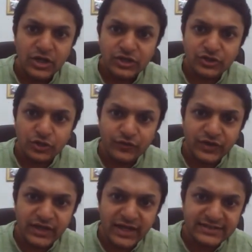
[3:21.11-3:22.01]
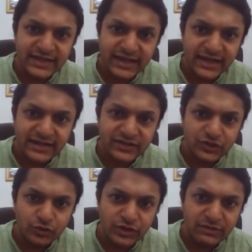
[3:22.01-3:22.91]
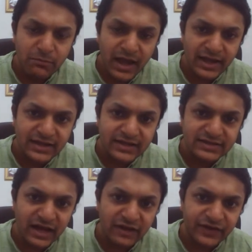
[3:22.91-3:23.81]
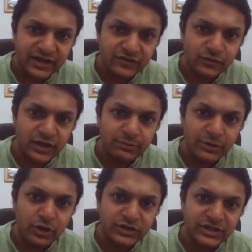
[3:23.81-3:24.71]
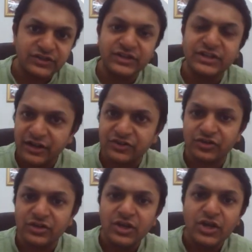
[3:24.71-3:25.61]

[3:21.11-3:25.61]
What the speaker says: So we can say it is ut minus half at squared because it is retardation.